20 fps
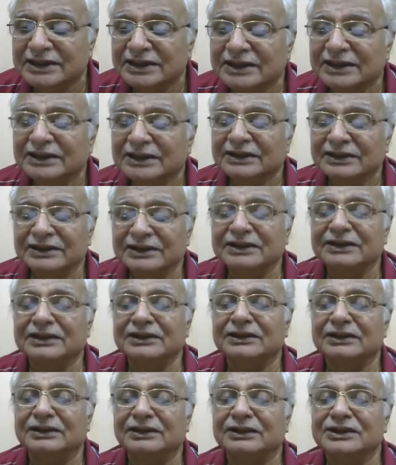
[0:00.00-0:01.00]
the
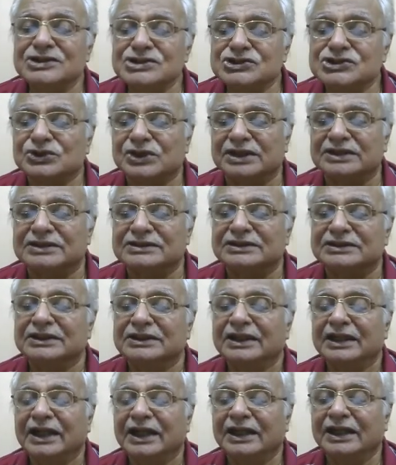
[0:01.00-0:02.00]
insurance.
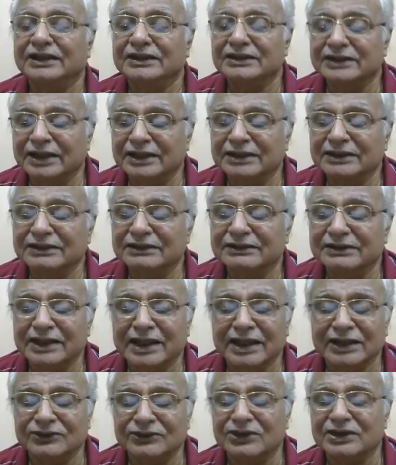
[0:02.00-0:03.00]
And then they
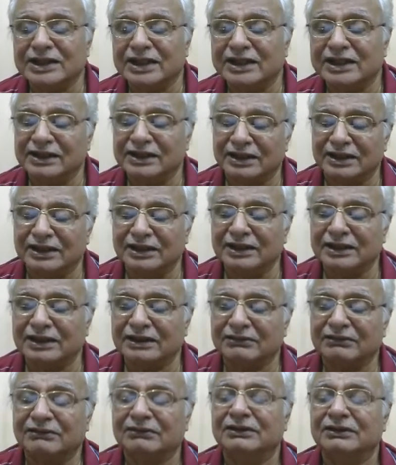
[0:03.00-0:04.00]
are not adding. Earlier
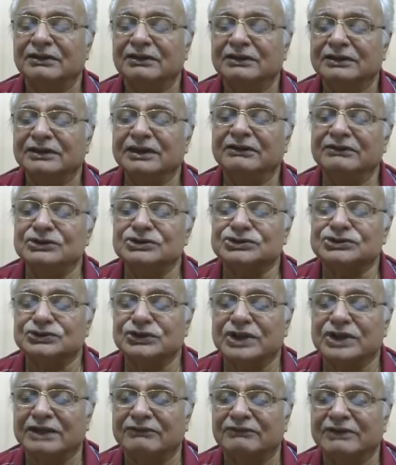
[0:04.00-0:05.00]
they used to
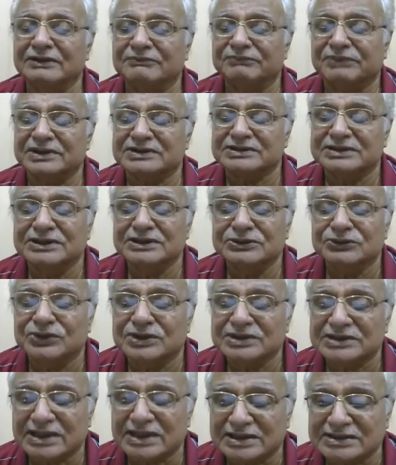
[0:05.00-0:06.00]
add 1% towards
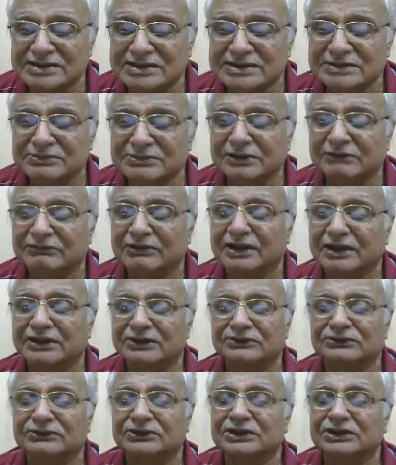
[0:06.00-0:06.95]
assessable value.